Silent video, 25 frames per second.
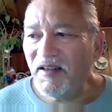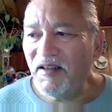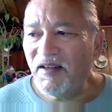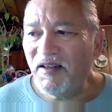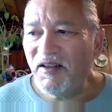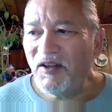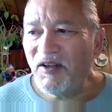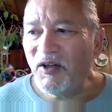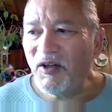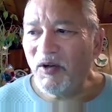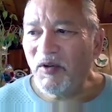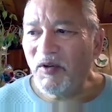
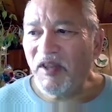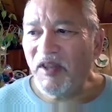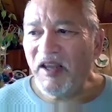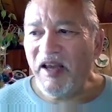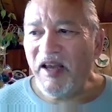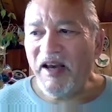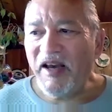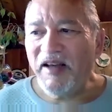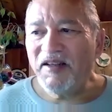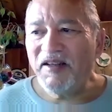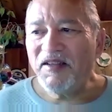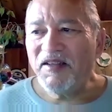you know, they
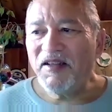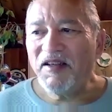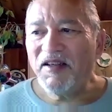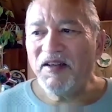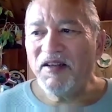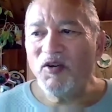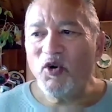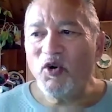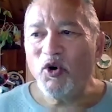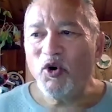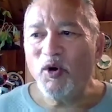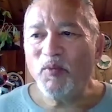had
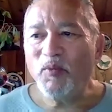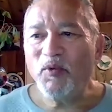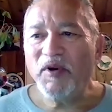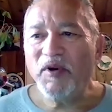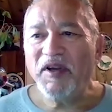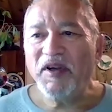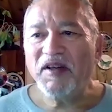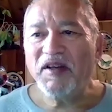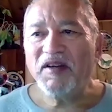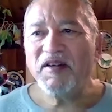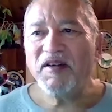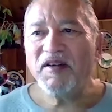
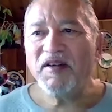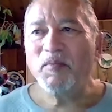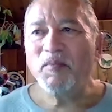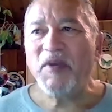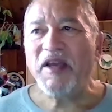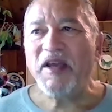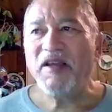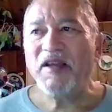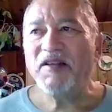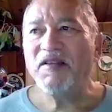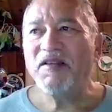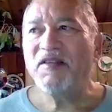incorporated a
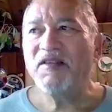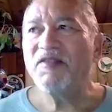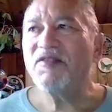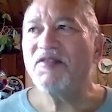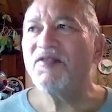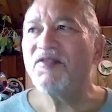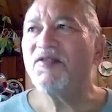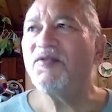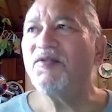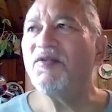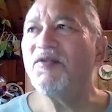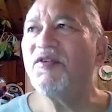painting
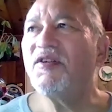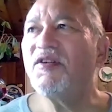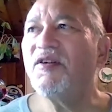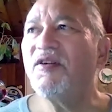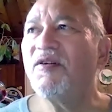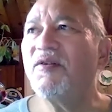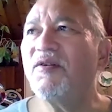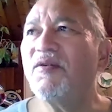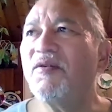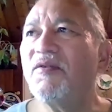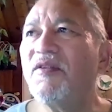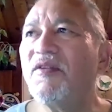
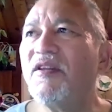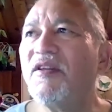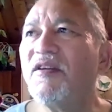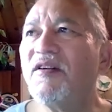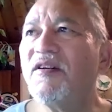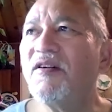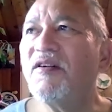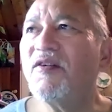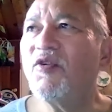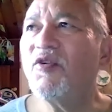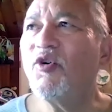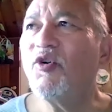studio, they
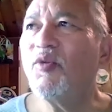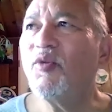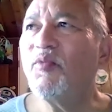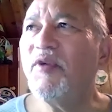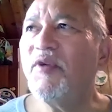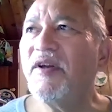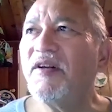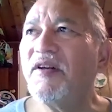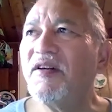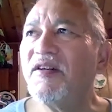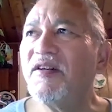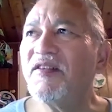had
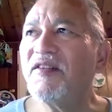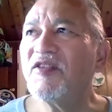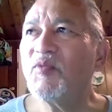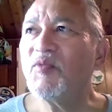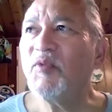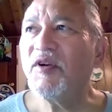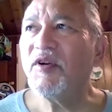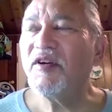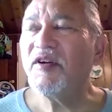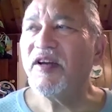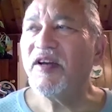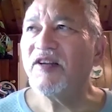incorporated an
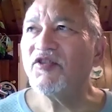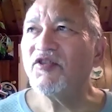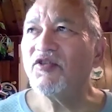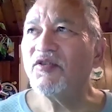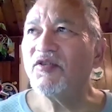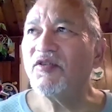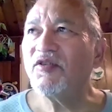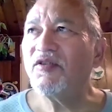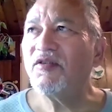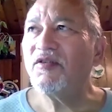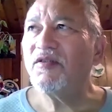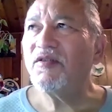
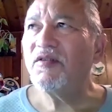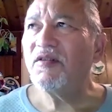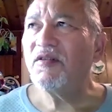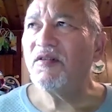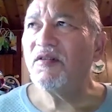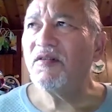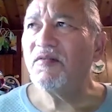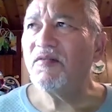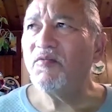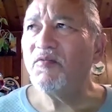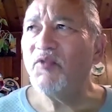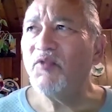
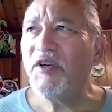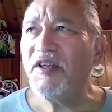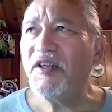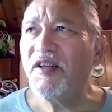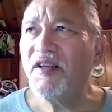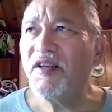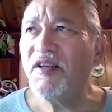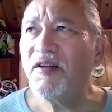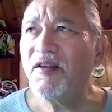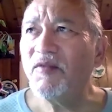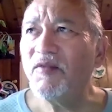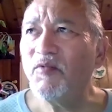experiential
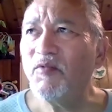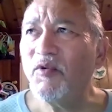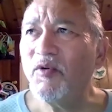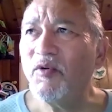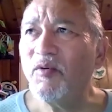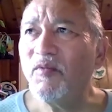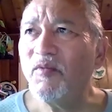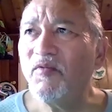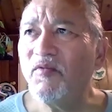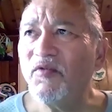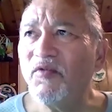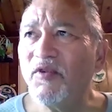reading
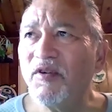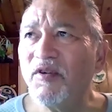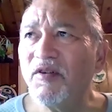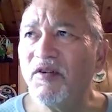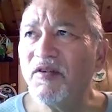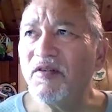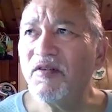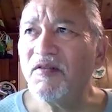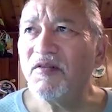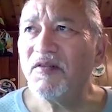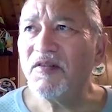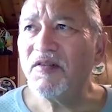room
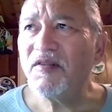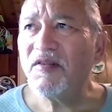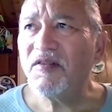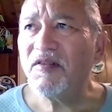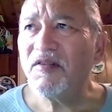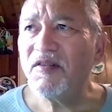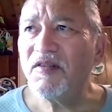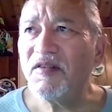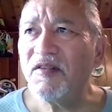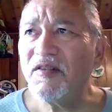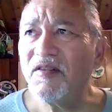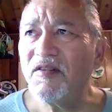for
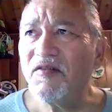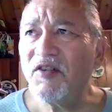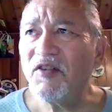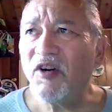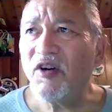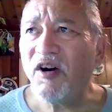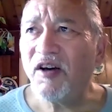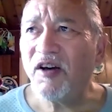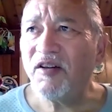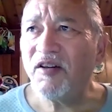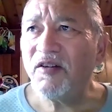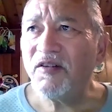
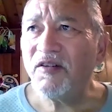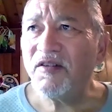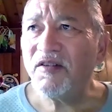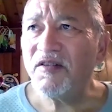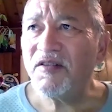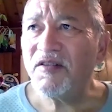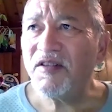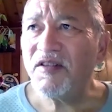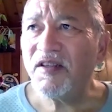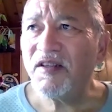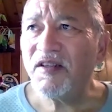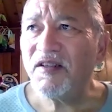
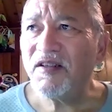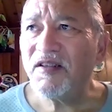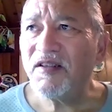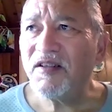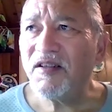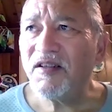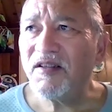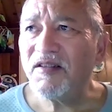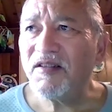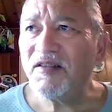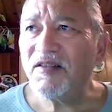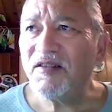toddlers and
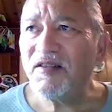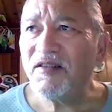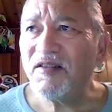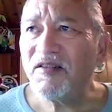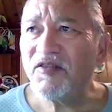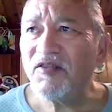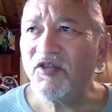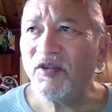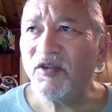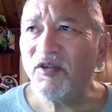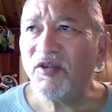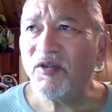uh,
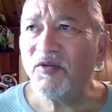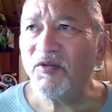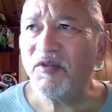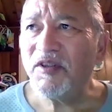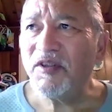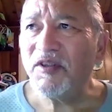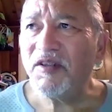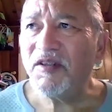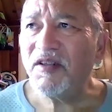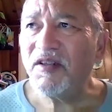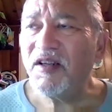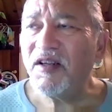
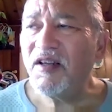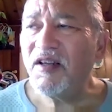children,